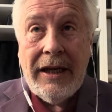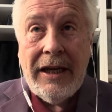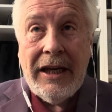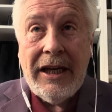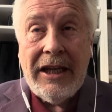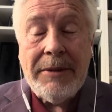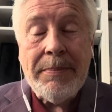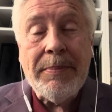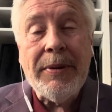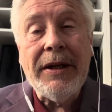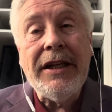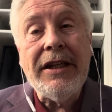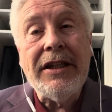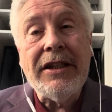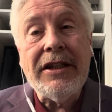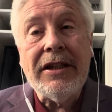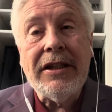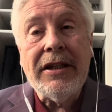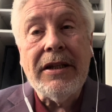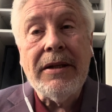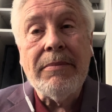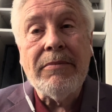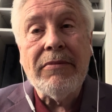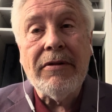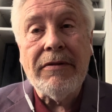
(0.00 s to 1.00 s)
is
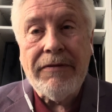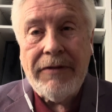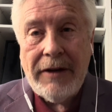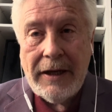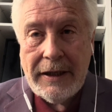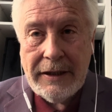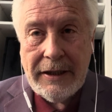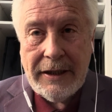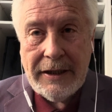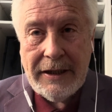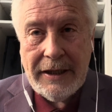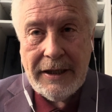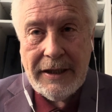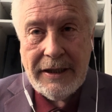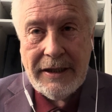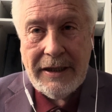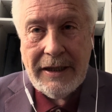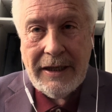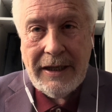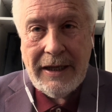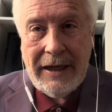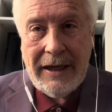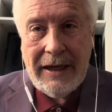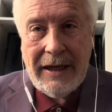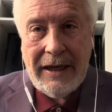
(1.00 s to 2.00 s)
Pete's
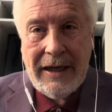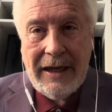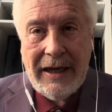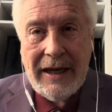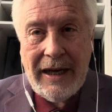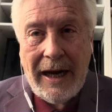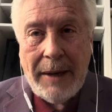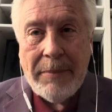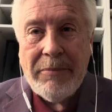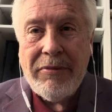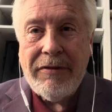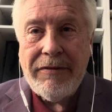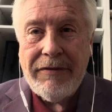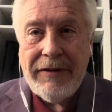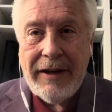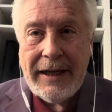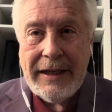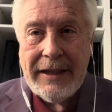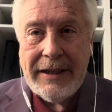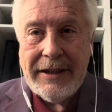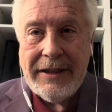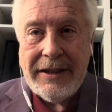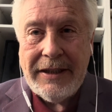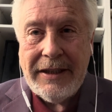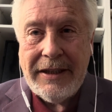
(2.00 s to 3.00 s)
Profundities and
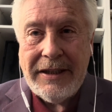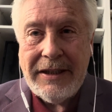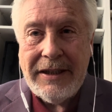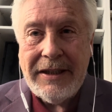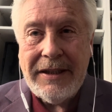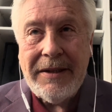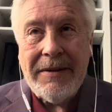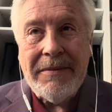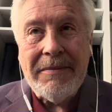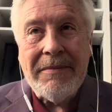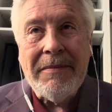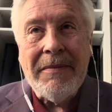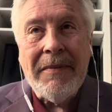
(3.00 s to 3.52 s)
Profanities.